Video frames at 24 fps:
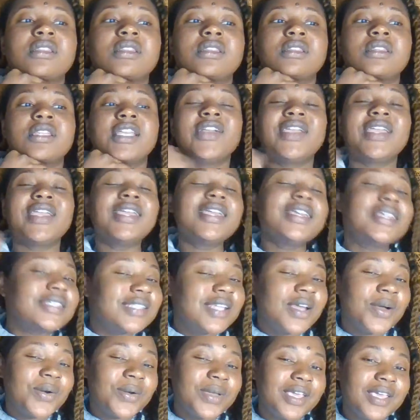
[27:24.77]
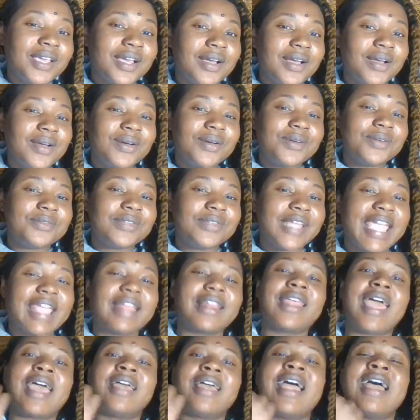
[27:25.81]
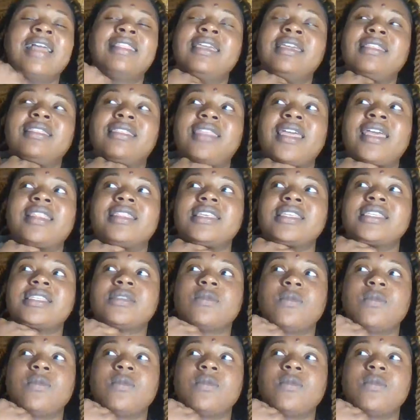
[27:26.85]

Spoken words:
there is no ego. Like I think that that